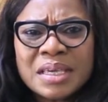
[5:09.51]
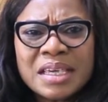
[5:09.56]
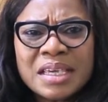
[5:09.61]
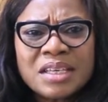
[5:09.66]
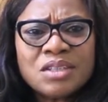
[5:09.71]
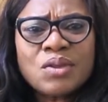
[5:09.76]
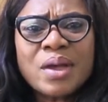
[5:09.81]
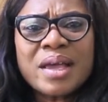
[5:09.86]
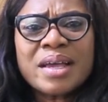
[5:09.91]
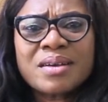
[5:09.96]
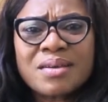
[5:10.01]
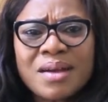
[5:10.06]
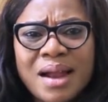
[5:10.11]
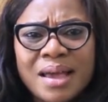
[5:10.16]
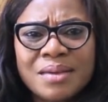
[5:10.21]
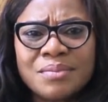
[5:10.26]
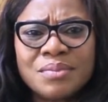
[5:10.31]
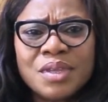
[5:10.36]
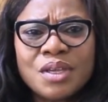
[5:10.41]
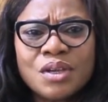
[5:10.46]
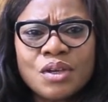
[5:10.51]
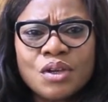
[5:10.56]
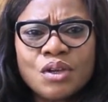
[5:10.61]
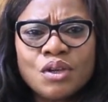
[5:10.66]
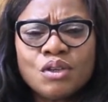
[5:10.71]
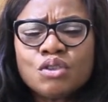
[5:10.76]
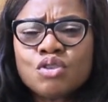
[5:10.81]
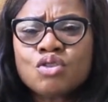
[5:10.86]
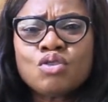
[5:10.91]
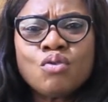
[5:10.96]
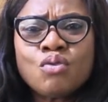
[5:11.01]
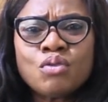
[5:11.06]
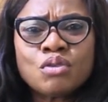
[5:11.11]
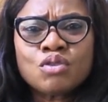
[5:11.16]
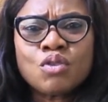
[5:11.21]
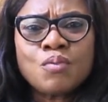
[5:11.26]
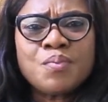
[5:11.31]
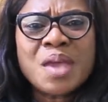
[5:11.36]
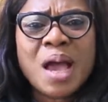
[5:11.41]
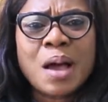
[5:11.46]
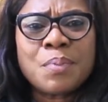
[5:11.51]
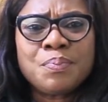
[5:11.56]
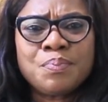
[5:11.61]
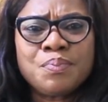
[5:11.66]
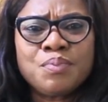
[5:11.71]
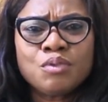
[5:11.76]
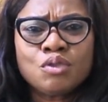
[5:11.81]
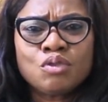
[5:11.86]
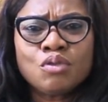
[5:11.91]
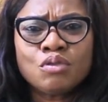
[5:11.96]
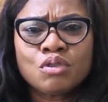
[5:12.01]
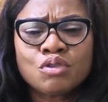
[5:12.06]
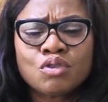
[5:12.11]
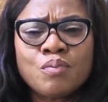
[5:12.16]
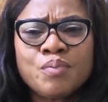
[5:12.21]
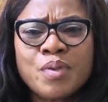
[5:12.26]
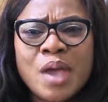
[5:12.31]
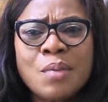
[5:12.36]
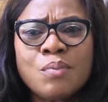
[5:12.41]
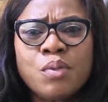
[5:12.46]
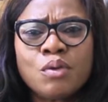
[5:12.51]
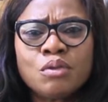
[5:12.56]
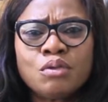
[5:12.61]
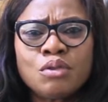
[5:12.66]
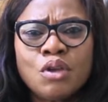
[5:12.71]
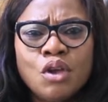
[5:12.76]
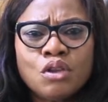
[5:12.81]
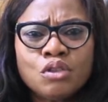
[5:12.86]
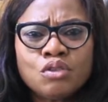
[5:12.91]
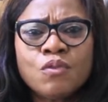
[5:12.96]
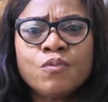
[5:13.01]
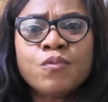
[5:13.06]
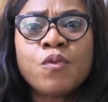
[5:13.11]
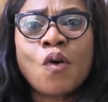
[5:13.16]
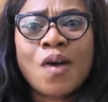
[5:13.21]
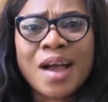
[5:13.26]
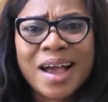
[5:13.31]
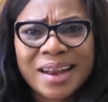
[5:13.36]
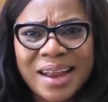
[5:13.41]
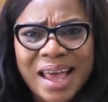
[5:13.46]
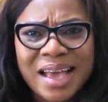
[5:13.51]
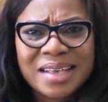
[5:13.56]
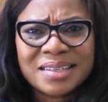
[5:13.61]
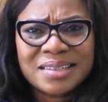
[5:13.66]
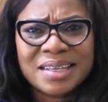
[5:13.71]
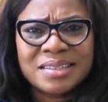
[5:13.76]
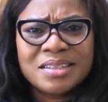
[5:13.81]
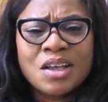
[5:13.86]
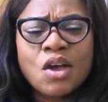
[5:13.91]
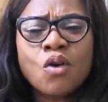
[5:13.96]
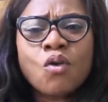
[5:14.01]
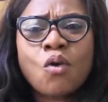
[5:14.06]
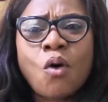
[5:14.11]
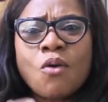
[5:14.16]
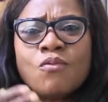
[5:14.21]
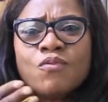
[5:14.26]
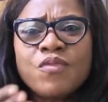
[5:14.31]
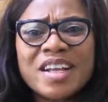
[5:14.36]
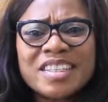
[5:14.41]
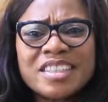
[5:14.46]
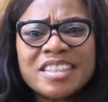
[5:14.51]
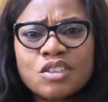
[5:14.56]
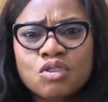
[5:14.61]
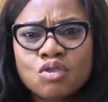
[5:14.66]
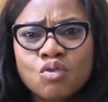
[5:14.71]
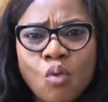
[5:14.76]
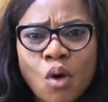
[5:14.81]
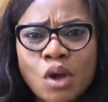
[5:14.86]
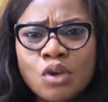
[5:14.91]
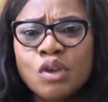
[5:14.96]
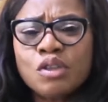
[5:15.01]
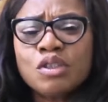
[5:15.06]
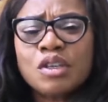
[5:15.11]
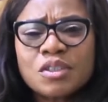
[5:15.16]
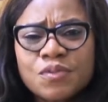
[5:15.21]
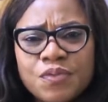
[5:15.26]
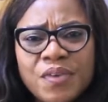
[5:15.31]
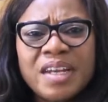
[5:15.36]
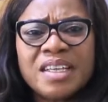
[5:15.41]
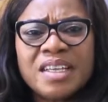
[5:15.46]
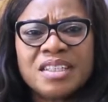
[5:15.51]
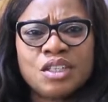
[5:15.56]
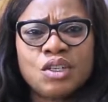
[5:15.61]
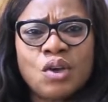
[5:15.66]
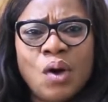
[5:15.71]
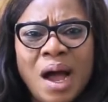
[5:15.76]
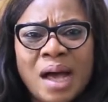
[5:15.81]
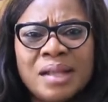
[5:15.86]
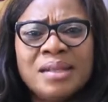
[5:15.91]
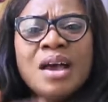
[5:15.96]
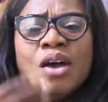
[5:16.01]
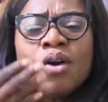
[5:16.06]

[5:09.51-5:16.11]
It's not a crime to be able to vocalize it, convert it to word. Don't just feel it in your heart.